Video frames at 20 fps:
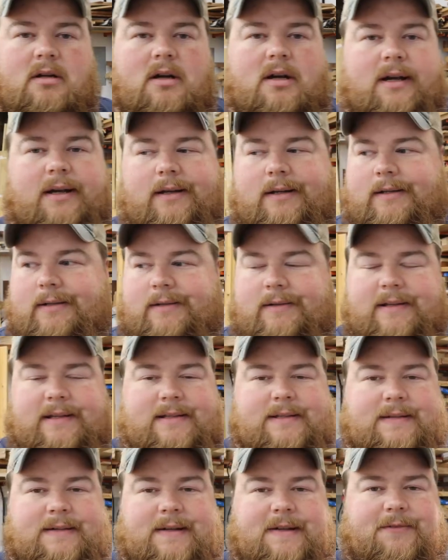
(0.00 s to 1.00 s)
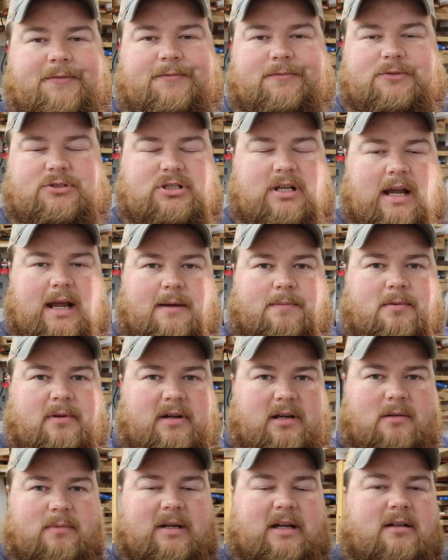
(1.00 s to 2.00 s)
Alright, that's enough
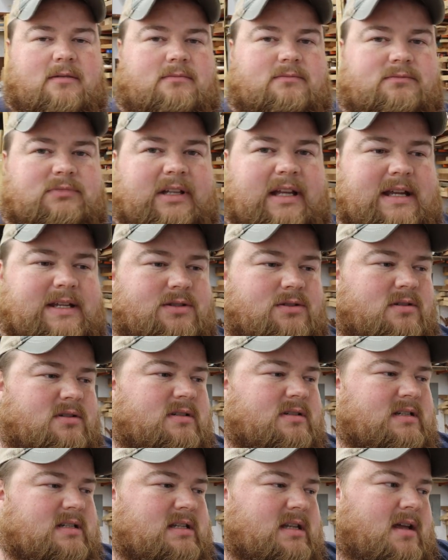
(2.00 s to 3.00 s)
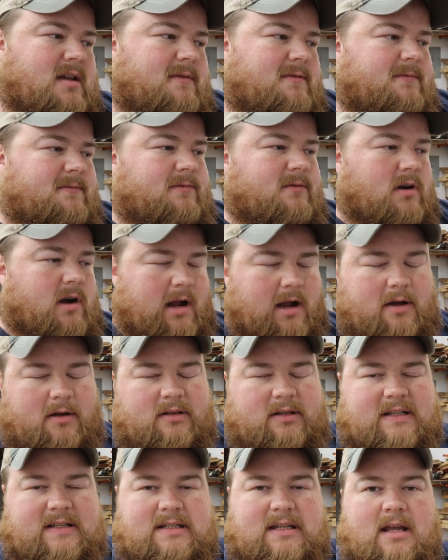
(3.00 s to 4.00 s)
jabbering about lasers and stuff for now
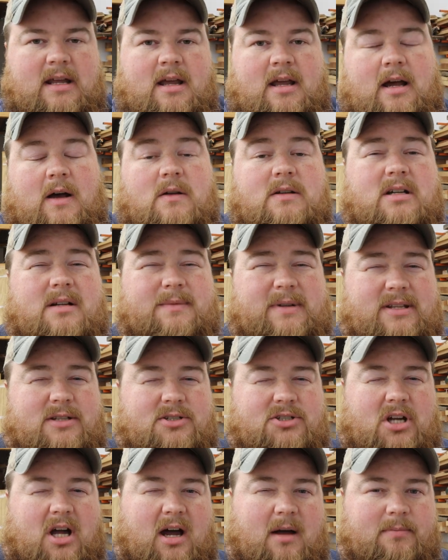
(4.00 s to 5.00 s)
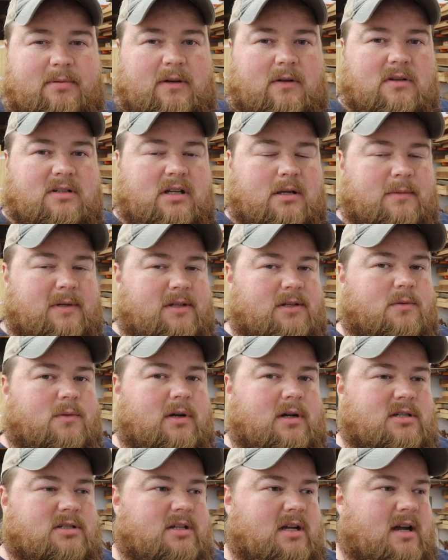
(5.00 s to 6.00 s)
at least. I want to talk about the shop. I want to talk about the
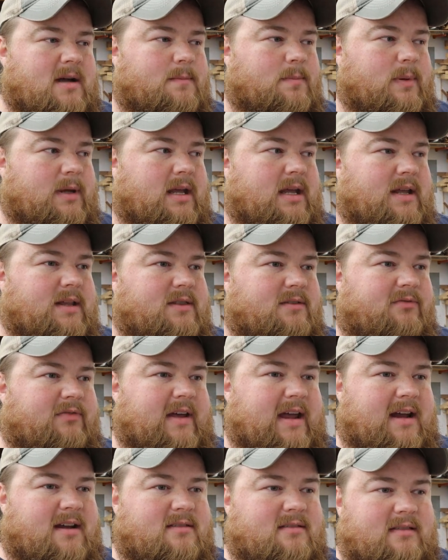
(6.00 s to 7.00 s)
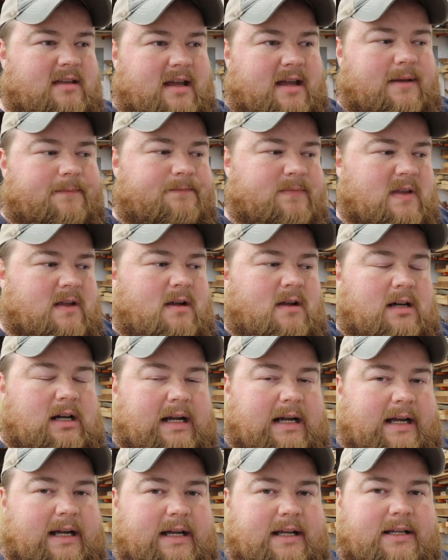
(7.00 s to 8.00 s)
workshop and the fact that
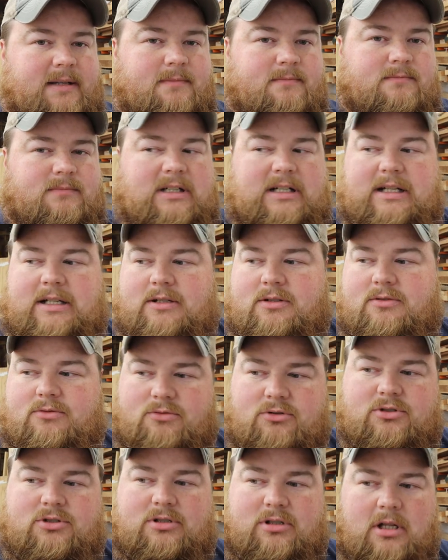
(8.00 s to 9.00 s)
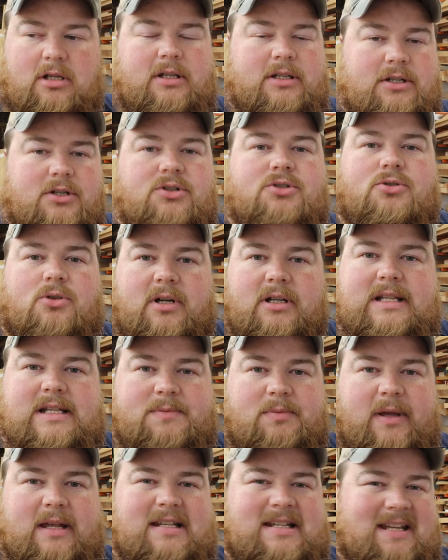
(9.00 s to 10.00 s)
I am uh, slowly destroying this
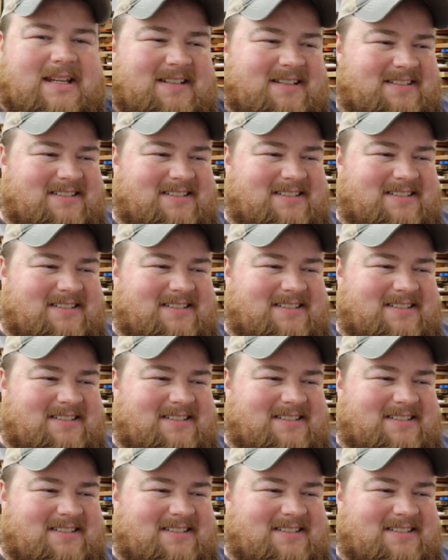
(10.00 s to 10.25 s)
place.